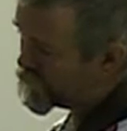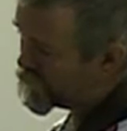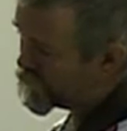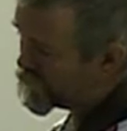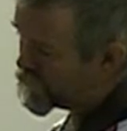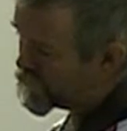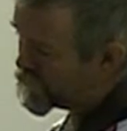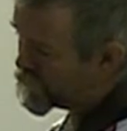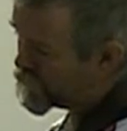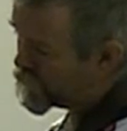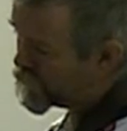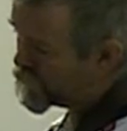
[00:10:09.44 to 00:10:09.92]

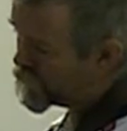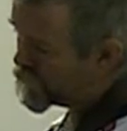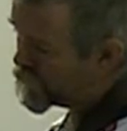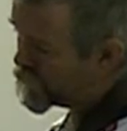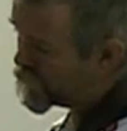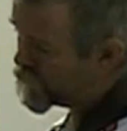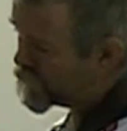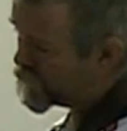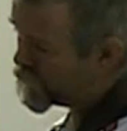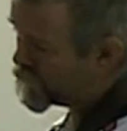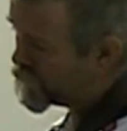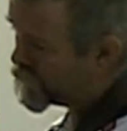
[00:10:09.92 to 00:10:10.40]

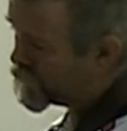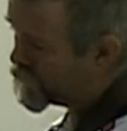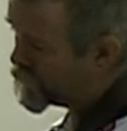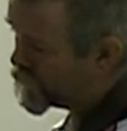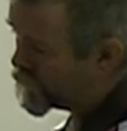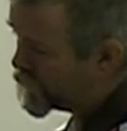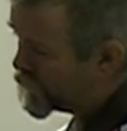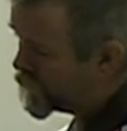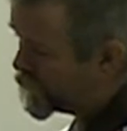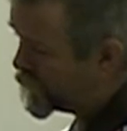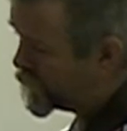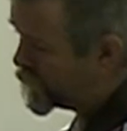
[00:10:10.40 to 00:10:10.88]

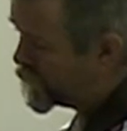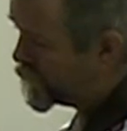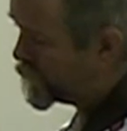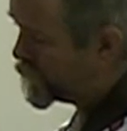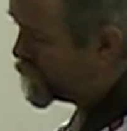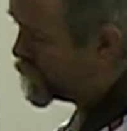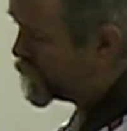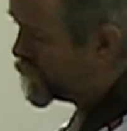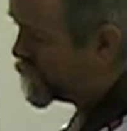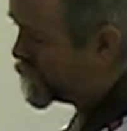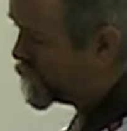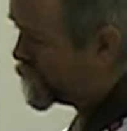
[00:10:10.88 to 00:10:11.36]

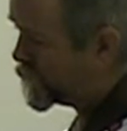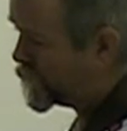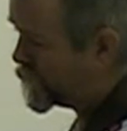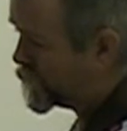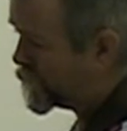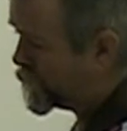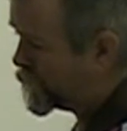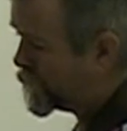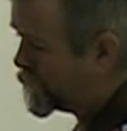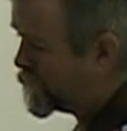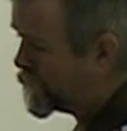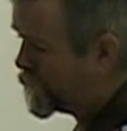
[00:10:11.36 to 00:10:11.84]

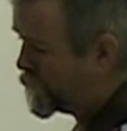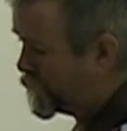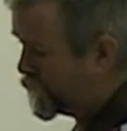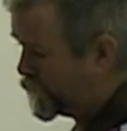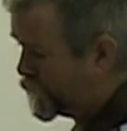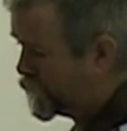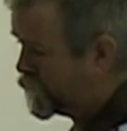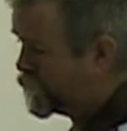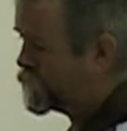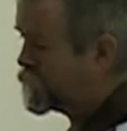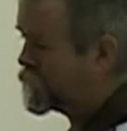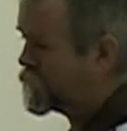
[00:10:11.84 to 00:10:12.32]

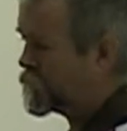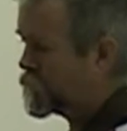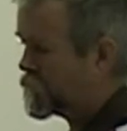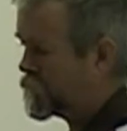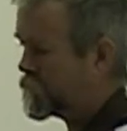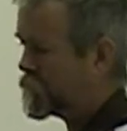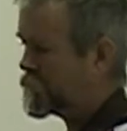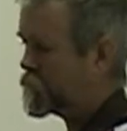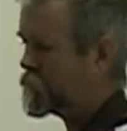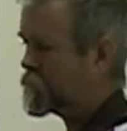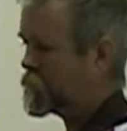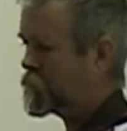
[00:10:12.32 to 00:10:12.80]

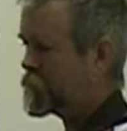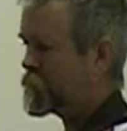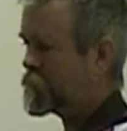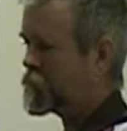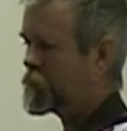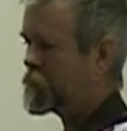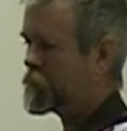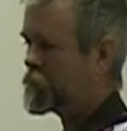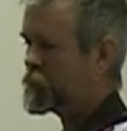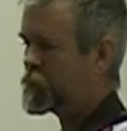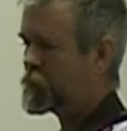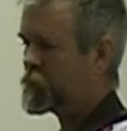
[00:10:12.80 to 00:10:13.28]

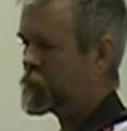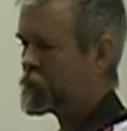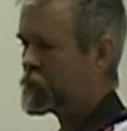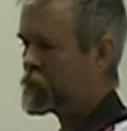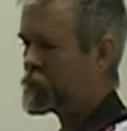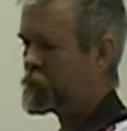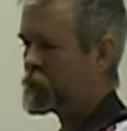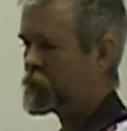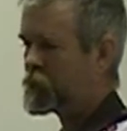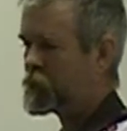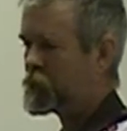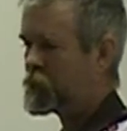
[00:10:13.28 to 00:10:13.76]

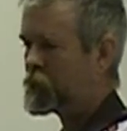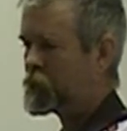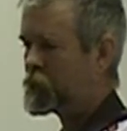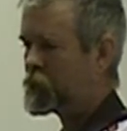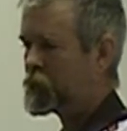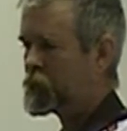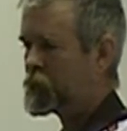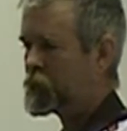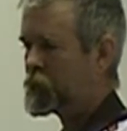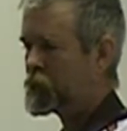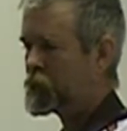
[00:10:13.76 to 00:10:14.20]
This person isn't speaking.